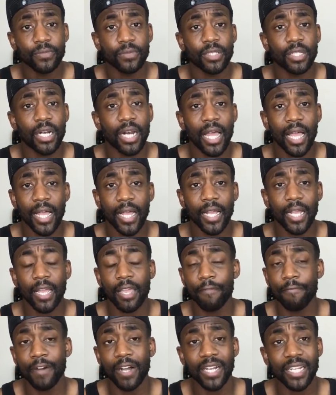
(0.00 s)
like,
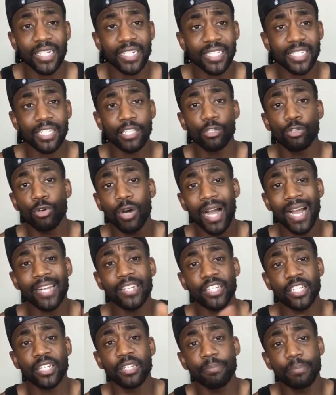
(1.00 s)
if I can see you're
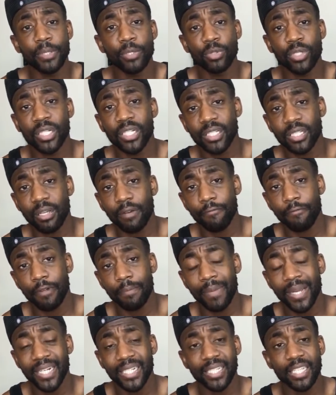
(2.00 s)
actually building
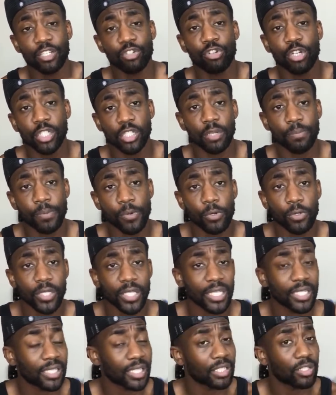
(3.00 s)
something, man, I'm saying trust the
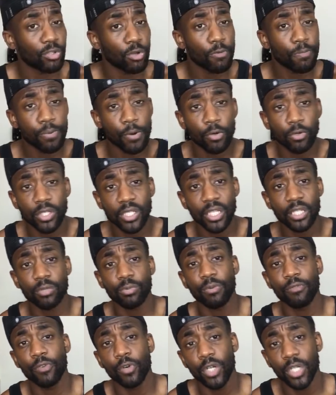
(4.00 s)
process. There's no process
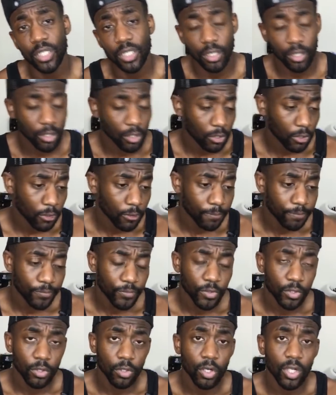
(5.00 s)
with Ollie.
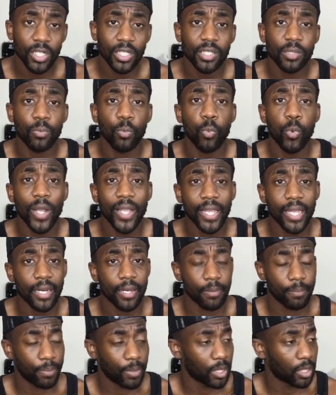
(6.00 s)
Ollie's winging
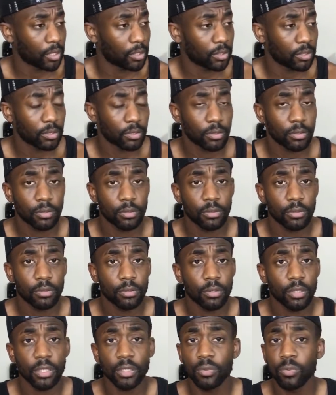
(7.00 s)
it, blood.
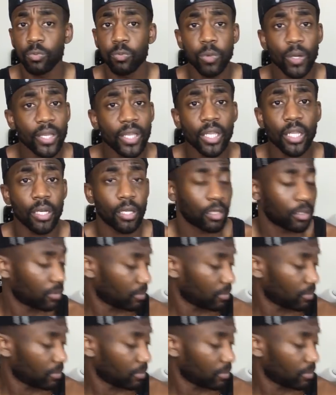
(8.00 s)
He's winging it.